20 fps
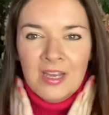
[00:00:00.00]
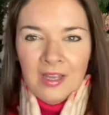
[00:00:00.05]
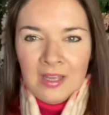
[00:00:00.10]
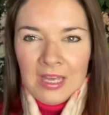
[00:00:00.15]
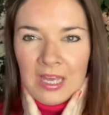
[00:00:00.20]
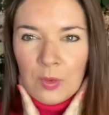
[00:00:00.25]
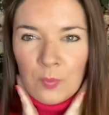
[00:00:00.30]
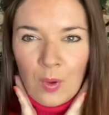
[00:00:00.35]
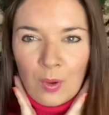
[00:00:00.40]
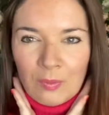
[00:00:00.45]

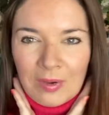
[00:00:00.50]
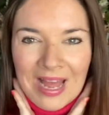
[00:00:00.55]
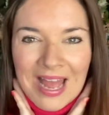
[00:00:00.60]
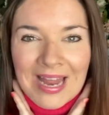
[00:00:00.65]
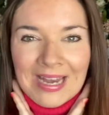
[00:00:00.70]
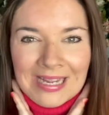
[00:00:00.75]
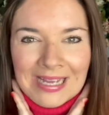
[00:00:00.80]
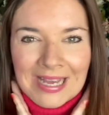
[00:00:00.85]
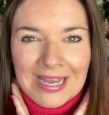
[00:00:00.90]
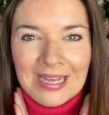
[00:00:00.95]
it won't let
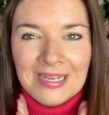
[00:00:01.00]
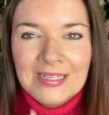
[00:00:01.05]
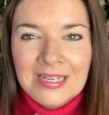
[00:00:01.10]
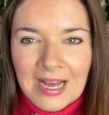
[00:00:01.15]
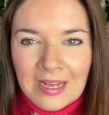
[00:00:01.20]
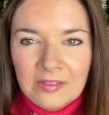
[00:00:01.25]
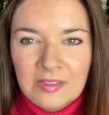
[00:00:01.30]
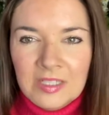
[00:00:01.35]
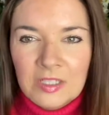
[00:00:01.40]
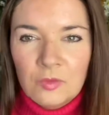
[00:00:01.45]
any heat
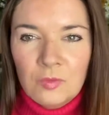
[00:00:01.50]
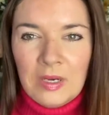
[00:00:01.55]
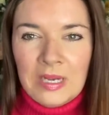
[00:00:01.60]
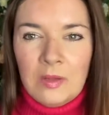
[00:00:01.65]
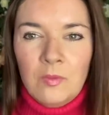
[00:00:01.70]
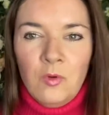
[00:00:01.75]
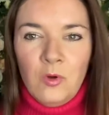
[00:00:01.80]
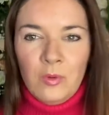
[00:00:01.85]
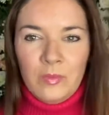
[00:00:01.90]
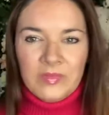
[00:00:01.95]
out. It's really
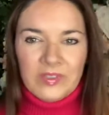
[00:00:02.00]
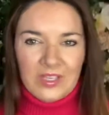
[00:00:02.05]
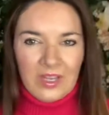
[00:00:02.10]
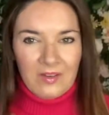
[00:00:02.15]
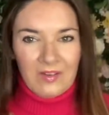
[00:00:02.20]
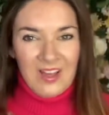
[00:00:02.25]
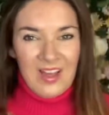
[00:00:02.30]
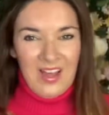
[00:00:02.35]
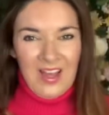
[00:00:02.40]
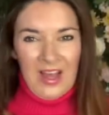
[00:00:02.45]
warm. So
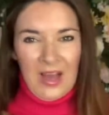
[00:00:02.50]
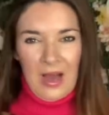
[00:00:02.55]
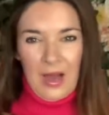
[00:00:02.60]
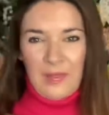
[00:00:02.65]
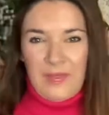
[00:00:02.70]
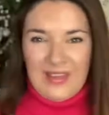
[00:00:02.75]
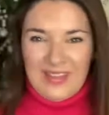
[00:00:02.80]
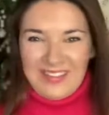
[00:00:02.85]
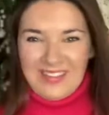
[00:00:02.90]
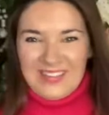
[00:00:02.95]
I
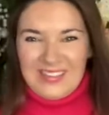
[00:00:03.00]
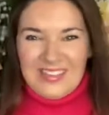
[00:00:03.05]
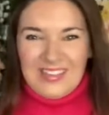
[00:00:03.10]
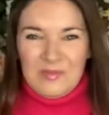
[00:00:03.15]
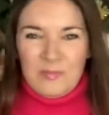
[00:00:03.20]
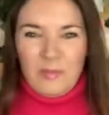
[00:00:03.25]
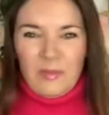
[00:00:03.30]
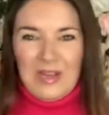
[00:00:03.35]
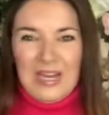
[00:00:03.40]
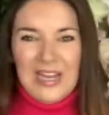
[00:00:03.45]
think this is
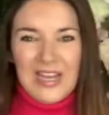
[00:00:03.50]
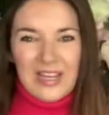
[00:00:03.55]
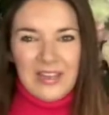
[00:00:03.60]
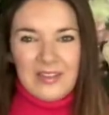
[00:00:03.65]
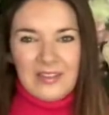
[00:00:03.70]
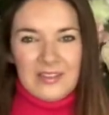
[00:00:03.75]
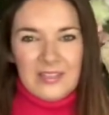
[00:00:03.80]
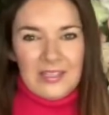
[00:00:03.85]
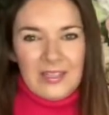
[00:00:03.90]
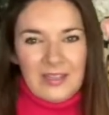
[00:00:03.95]

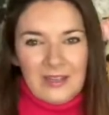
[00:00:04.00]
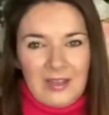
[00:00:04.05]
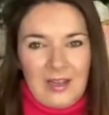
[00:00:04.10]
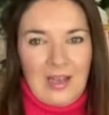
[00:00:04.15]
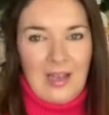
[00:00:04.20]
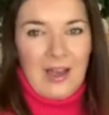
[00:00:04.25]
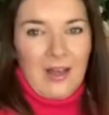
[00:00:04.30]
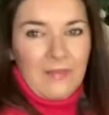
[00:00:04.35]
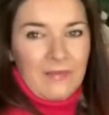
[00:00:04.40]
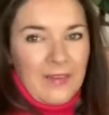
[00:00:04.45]
brilliant.
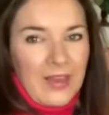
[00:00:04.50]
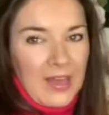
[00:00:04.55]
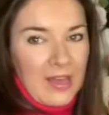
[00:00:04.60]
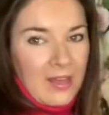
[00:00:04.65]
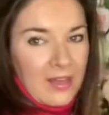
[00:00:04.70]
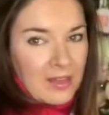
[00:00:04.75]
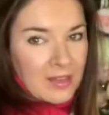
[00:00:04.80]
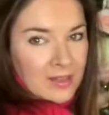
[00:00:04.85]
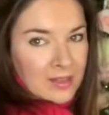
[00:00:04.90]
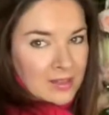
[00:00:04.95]
Love it.
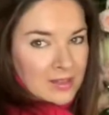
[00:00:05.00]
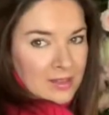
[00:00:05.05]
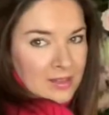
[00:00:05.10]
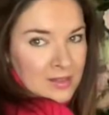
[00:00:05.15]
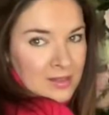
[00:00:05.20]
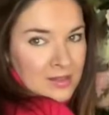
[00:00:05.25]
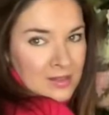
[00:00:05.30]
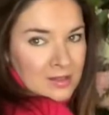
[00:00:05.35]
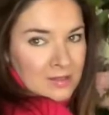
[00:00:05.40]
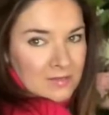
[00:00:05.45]

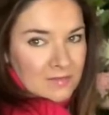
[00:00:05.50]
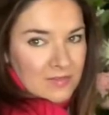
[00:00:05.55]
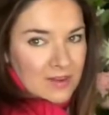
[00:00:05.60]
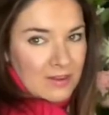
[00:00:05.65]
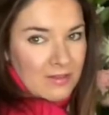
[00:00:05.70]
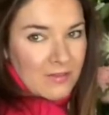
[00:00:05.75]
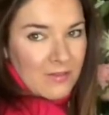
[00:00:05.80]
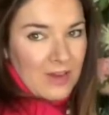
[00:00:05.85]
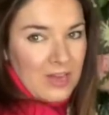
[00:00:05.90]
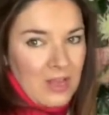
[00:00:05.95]
Very,
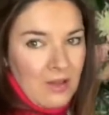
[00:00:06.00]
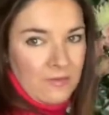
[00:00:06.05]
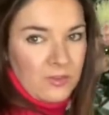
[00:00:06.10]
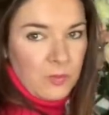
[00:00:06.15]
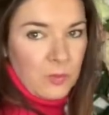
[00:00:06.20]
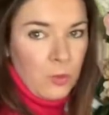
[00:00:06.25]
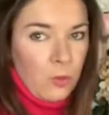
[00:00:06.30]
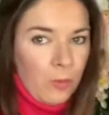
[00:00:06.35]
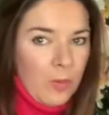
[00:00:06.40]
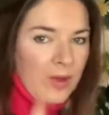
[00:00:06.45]
very
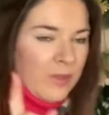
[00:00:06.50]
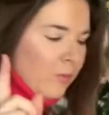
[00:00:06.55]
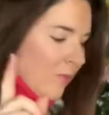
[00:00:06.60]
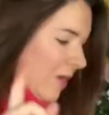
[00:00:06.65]
comfortable. Oh, by the way,